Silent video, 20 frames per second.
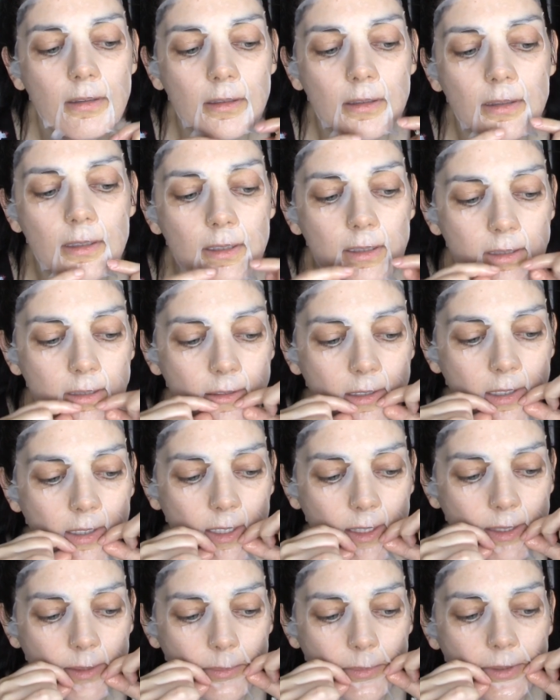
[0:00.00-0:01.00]
in the
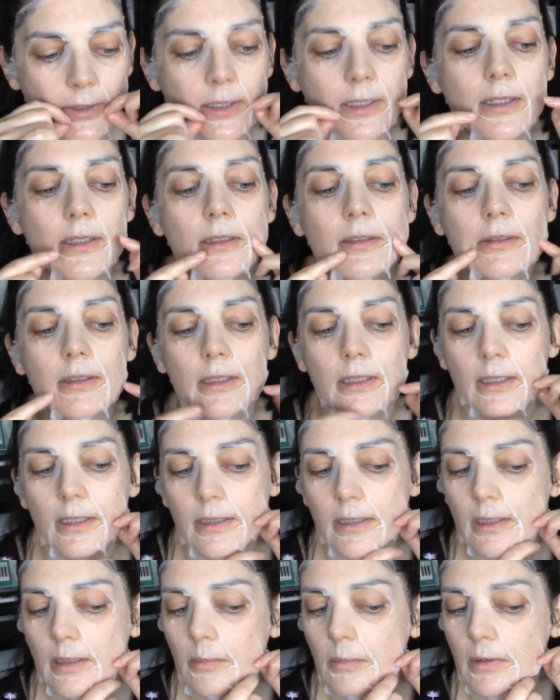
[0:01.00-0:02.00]
side that make it
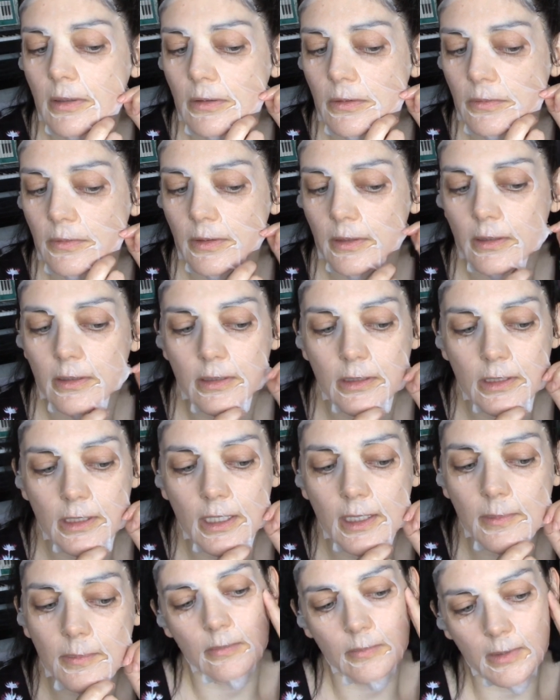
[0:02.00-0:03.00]
easy to maneuver and
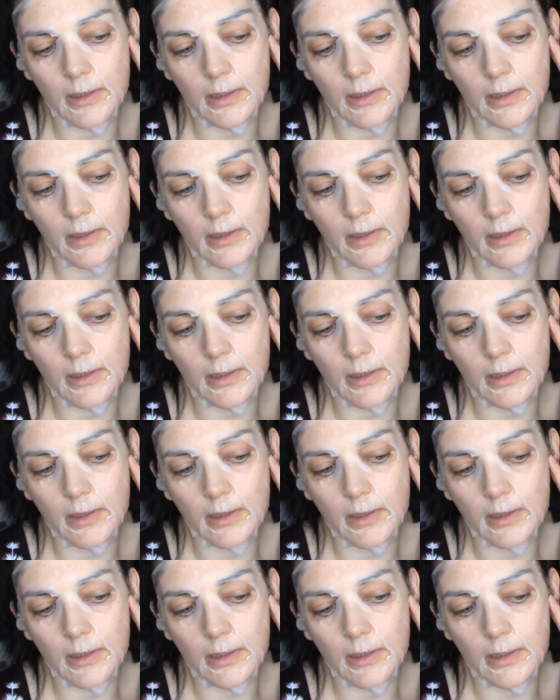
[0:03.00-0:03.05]
shape.